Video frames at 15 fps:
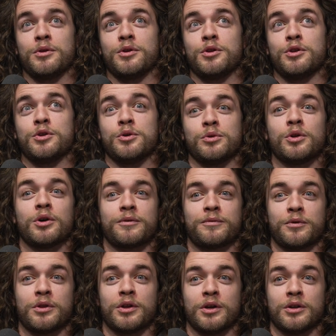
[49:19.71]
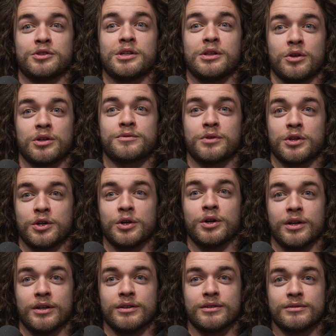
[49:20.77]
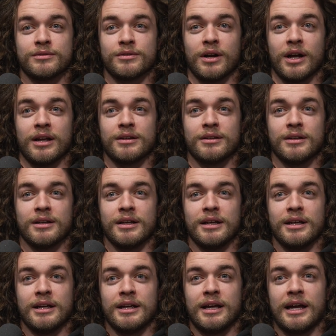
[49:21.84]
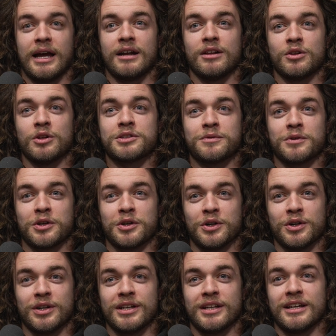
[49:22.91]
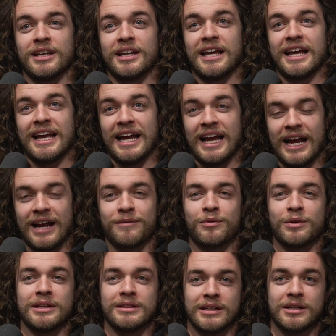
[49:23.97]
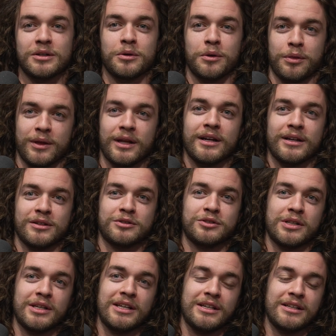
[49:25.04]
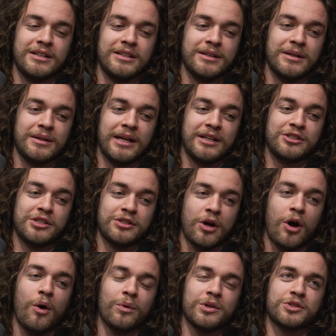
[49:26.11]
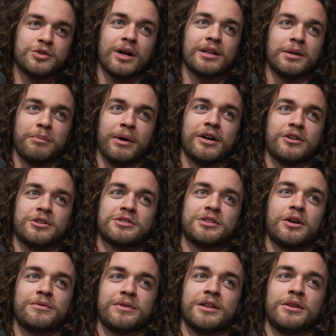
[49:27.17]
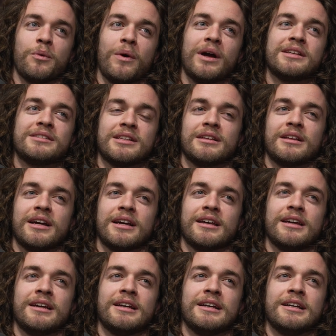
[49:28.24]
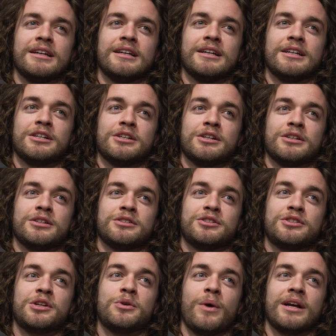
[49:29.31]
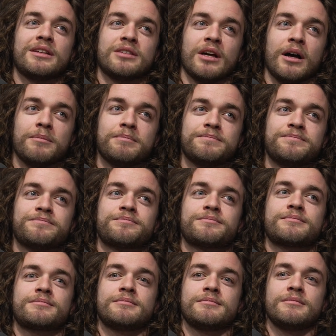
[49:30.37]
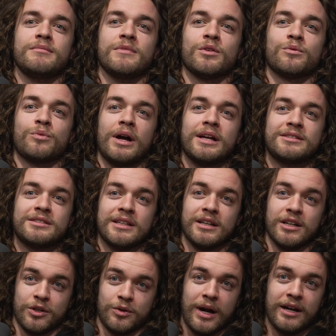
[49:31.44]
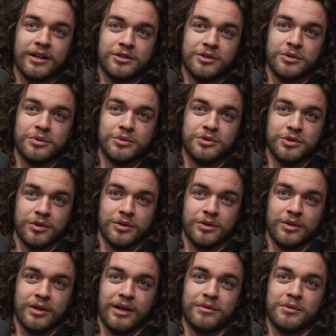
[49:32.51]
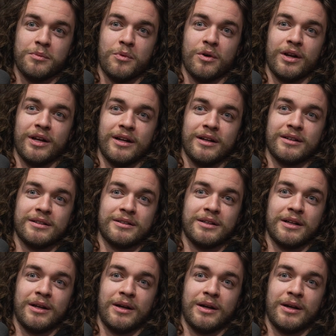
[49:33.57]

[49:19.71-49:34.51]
she looks for the good, right? Hannah looks for the good in every little thing. She's always trying to better herself in the ways that, like, she wakes up, writes in a gratitude journal every morning,